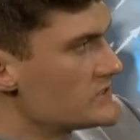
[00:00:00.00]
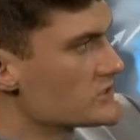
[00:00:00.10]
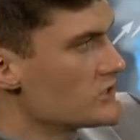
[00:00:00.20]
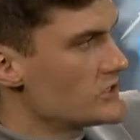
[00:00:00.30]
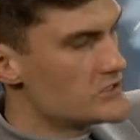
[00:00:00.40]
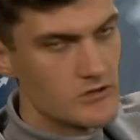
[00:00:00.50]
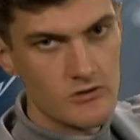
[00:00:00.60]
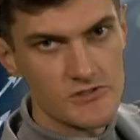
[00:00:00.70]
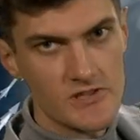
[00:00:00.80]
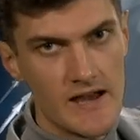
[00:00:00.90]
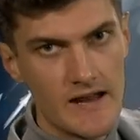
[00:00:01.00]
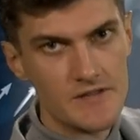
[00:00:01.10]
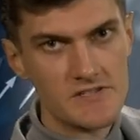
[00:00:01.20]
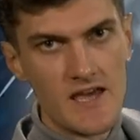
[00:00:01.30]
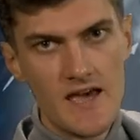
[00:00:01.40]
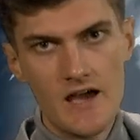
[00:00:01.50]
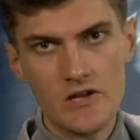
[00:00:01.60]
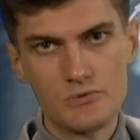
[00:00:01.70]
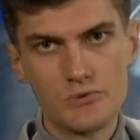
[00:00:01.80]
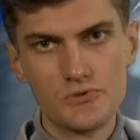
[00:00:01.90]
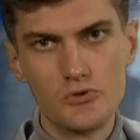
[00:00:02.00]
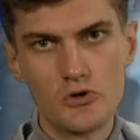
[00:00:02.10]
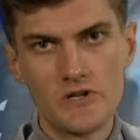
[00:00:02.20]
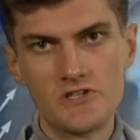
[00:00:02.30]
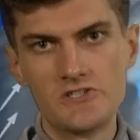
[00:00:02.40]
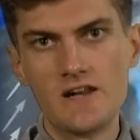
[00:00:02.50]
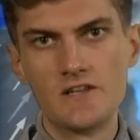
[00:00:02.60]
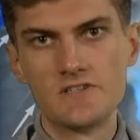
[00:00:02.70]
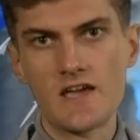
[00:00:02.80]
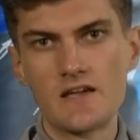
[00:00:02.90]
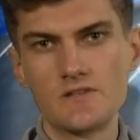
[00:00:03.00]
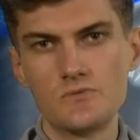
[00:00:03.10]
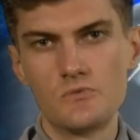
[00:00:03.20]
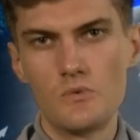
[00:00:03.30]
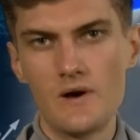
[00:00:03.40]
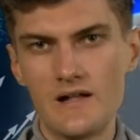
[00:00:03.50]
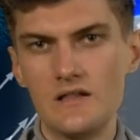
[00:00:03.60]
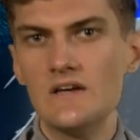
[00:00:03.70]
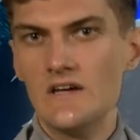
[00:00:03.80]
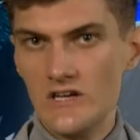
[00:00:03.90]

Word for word: skirting across the Highlands and up towards Orkney and Shetland as well.